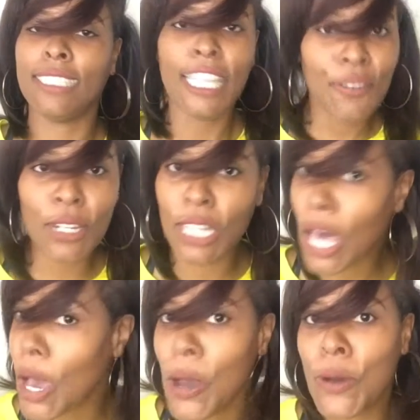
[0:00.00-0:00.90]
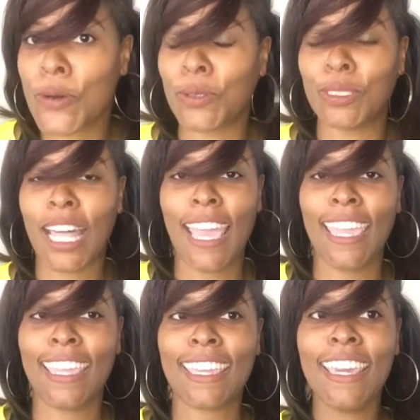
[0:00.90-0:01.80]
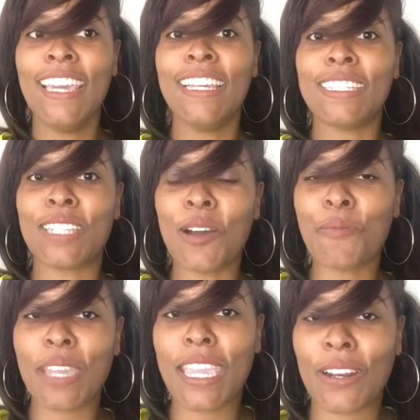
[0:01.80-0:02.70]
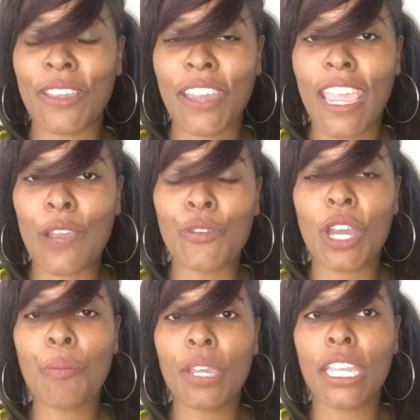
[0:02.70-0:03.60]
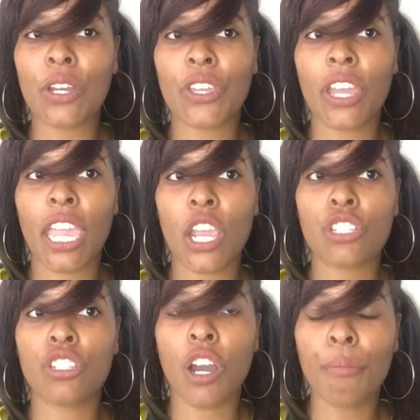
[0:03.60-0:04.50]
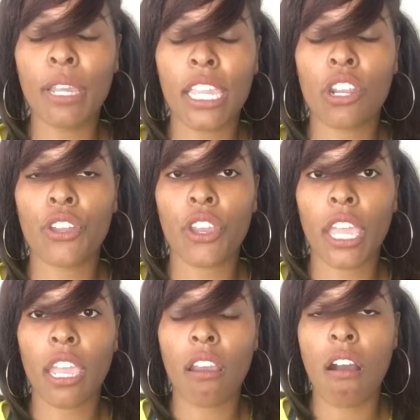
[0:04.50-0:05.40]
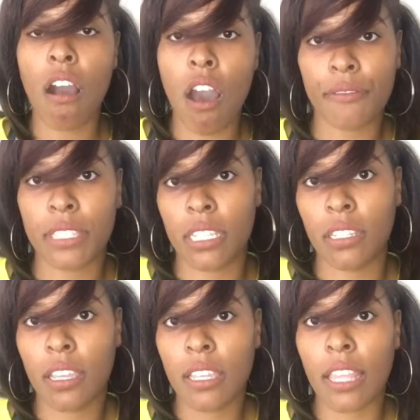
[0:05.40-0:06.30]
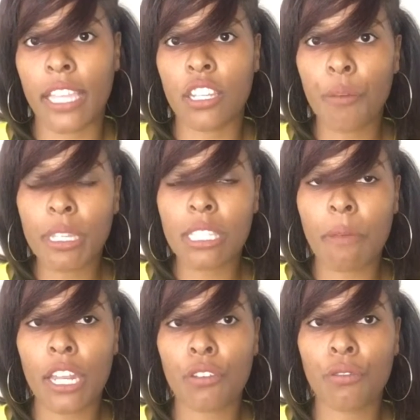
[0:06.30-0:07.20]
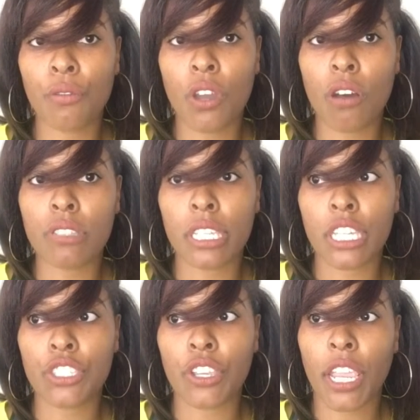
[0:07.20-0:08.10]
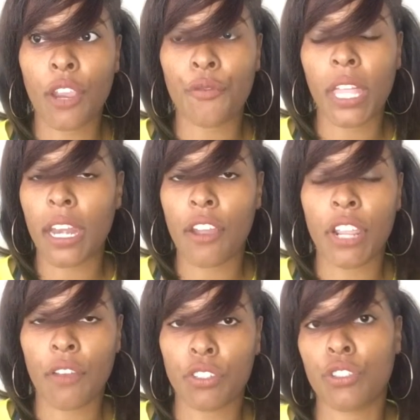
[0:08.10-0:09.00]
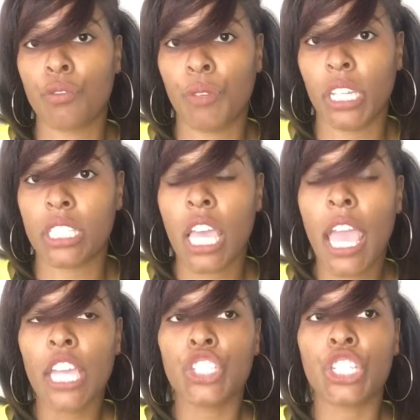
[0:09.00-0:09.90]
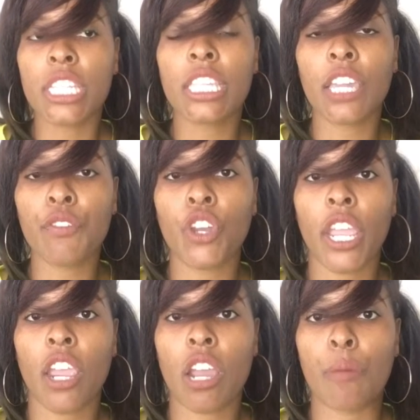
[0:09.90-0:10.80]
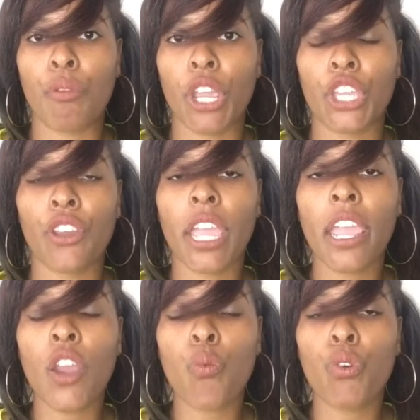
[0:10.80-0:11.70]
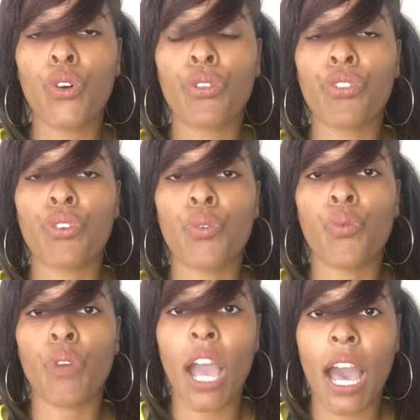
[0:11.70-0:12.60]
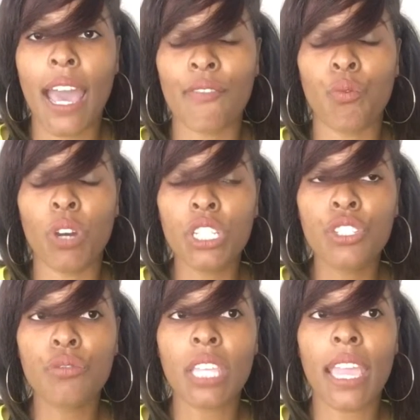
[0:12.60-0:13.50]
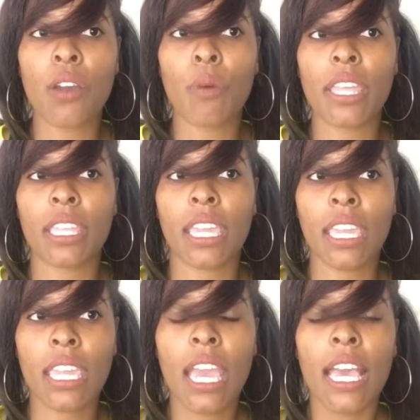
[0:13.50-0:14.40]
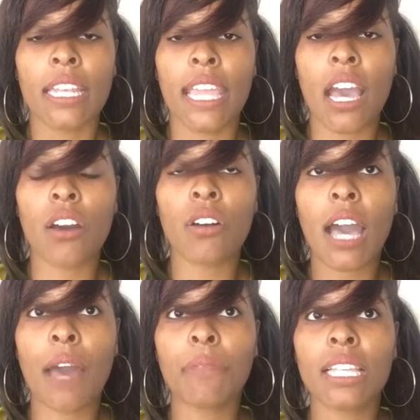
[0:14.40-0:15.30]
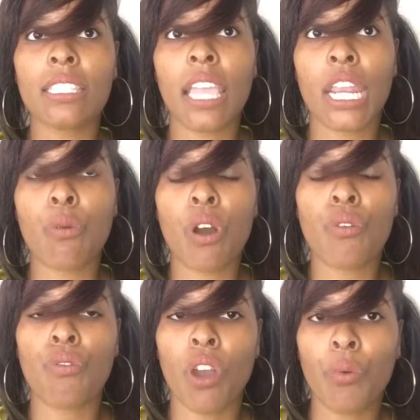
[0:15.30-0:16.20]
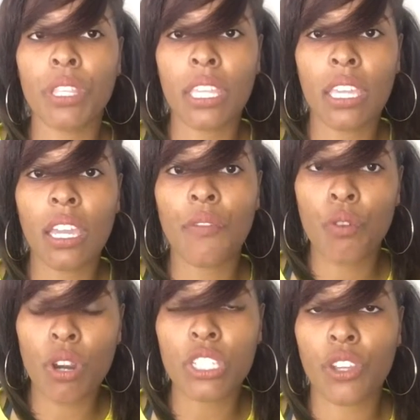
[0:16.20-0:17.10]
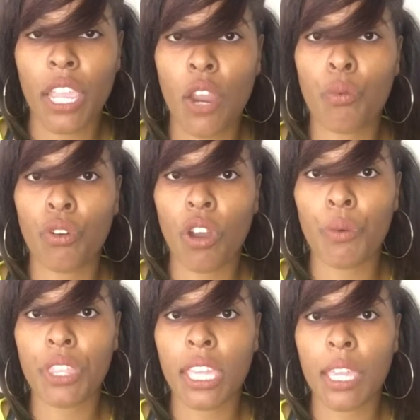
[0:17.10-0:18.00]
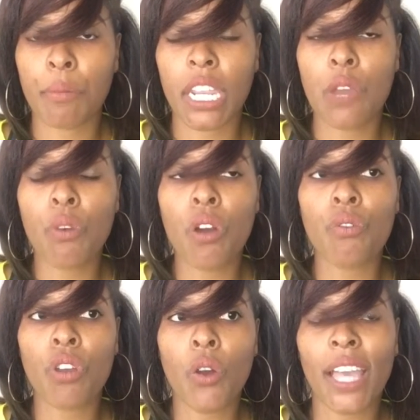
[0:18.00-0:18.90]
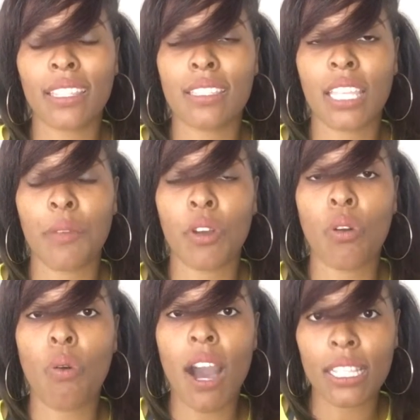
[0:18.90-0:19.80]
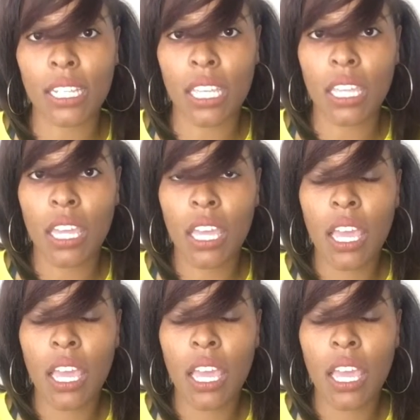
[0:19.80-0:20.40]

Leave it alone. Like, don't put heat on your hair. If you're gonna put heat on your hair, don't put heat on your hair often. Like, don't be somebody who goes and gets your hair flat ironed every 2 weeks. Just give your hair a break. Your hair will thrive once you take away the heat. Now, I'm not saying it won't grow with heat. Of course, your hair will grow with heat, but it won't grow at the same quality